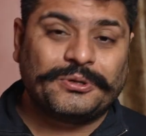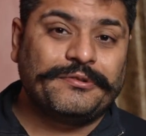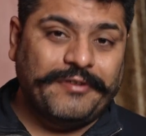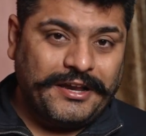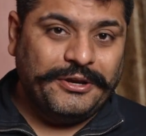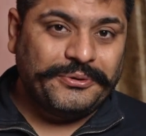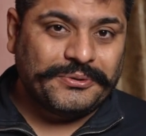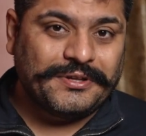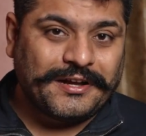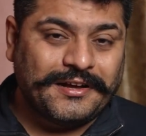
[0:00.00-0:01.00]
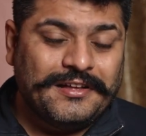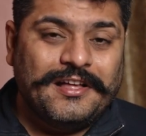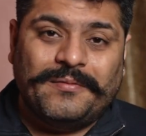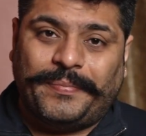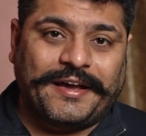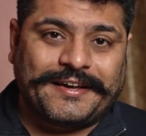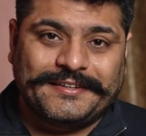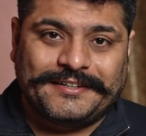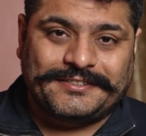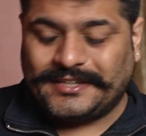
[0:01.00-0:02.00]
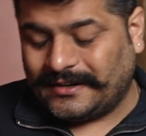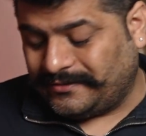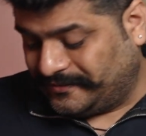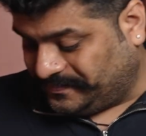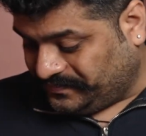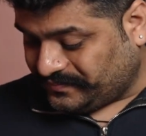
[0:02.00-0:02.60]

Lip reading: good value to the package itself.